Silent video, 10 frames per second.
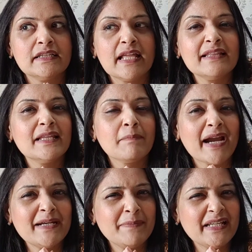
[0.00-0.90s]
then there
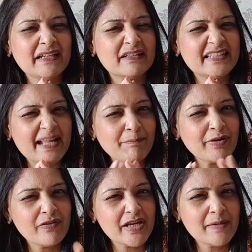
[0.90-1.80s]
might be a
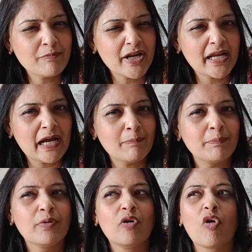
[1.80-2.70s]
temporary breakup
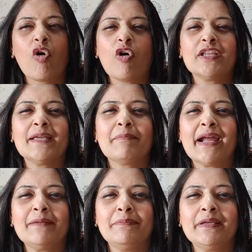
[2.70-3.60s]
or there
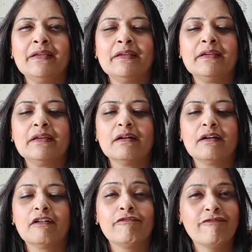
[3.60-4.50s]
might be
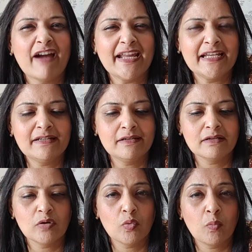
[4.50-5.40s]
a fight
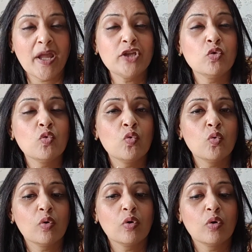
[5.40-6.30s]
where
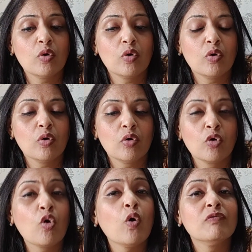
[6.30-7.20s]
you
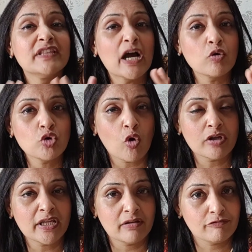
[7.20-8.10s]
go without
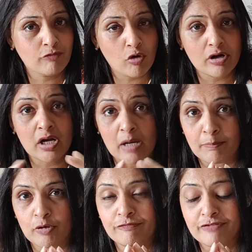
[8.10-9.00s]
talking for a
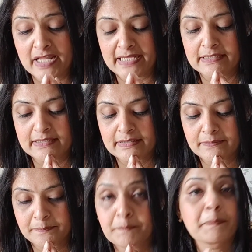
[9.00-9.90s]
couple of
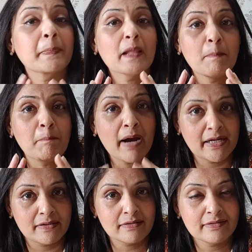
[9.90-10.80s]
days.
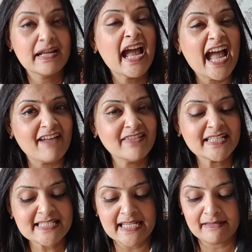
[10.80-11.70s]
But
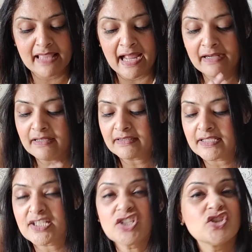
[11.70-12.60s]
having said that,
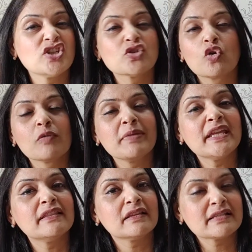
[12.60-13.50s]
this is just going to
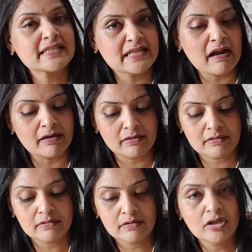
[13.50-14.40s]
be in the start.
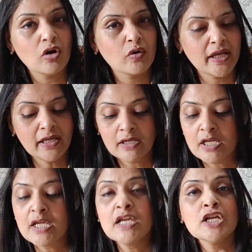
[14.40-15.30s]
Okay.
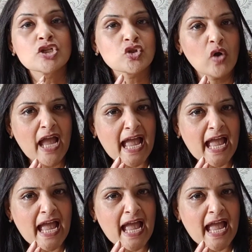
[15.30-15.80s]
So